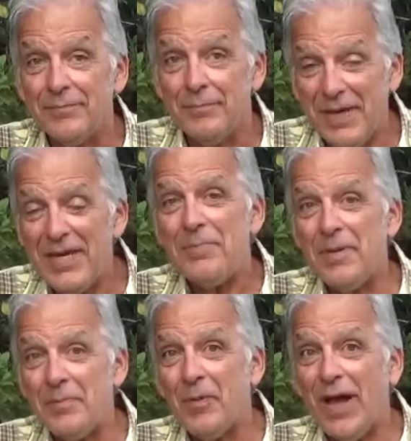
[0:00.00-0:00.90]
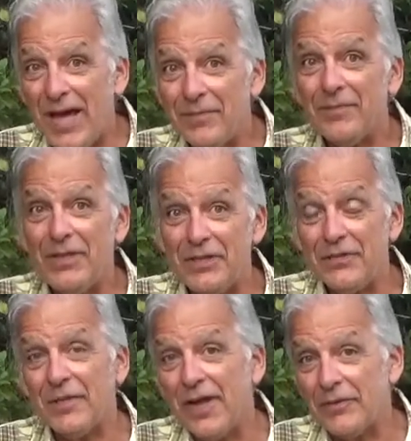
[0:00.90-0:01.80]
Many people have Venus
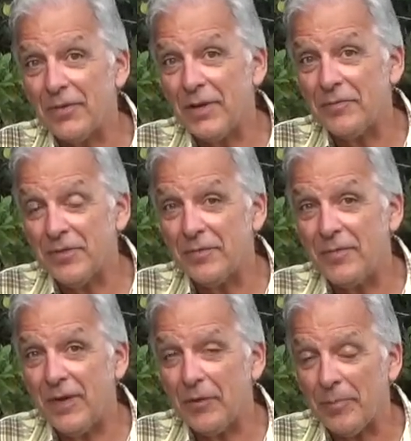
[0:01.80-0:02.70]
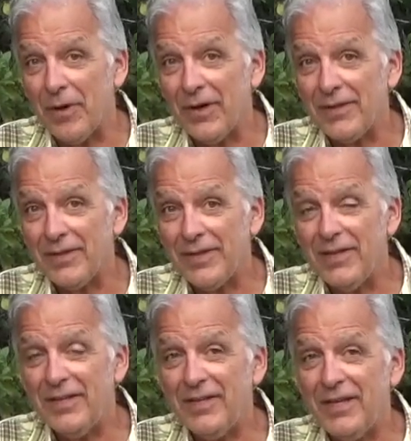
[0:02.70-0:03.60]
flytraps in a flower pot.
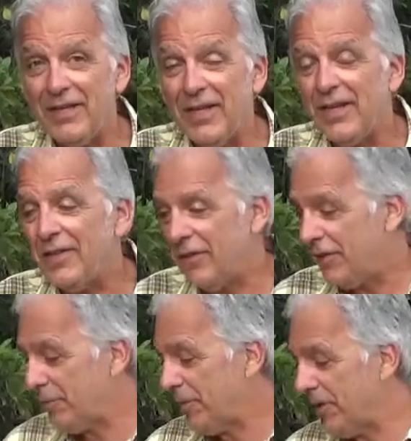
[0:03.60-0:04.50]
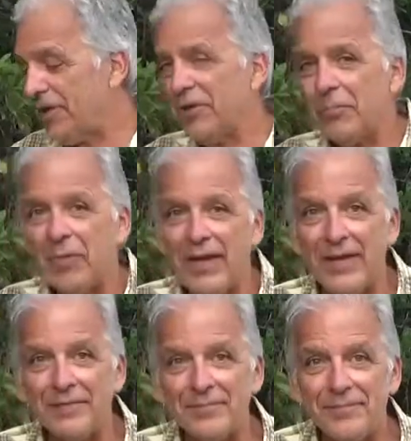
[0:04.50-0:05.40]
And indeed, this particular
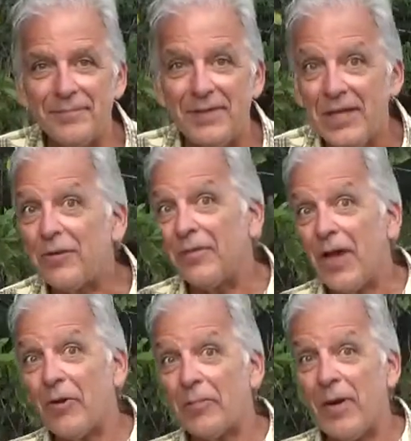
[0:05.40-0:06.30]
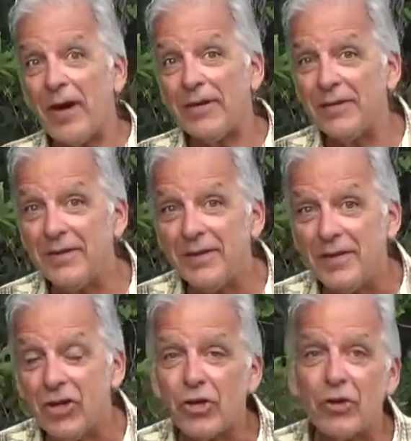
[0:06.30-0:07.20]
plant in a flower pot
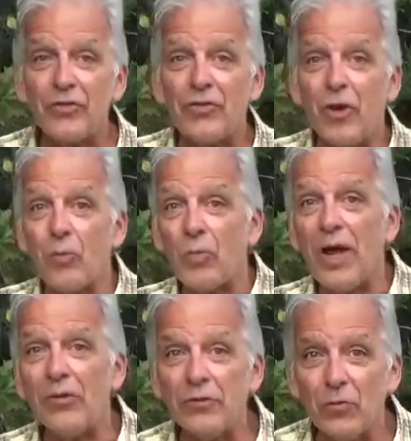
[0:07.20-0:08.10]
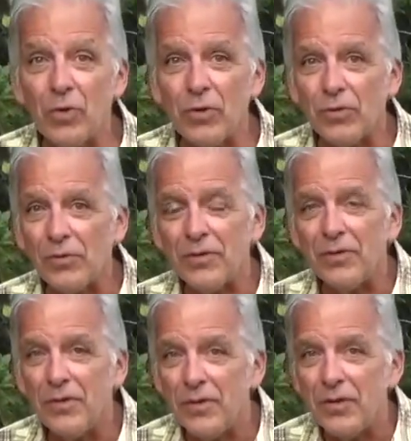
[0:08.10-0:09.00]
occurs around the world.
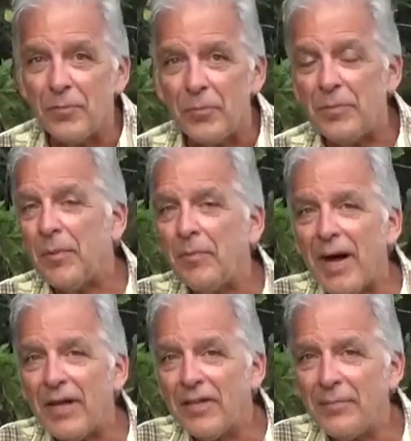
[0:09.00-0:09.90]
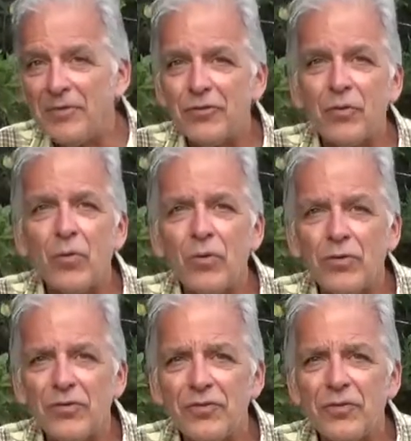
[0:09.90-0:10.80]
People buy them in
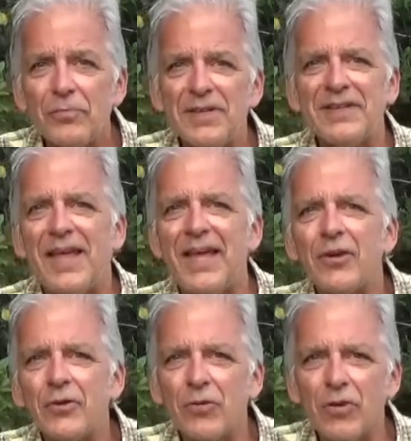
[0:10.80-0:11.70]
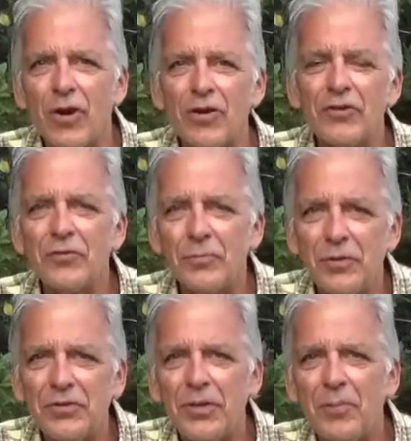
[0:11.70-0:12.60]
stores, botanical gardens
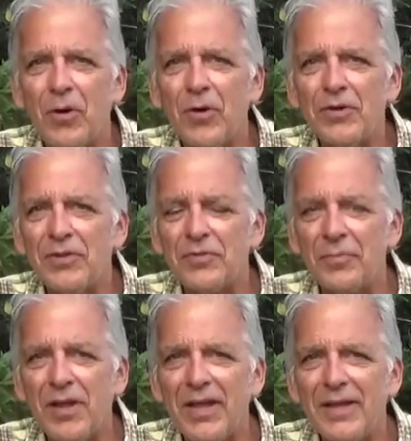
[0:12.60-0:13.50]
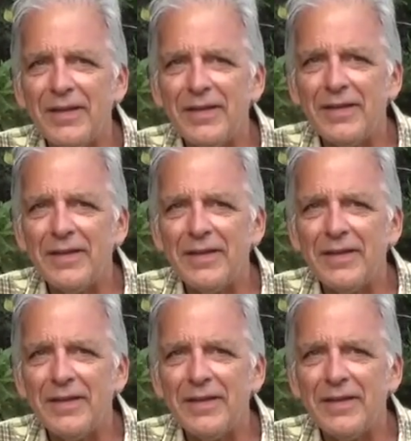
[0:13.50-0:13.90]
put them on display.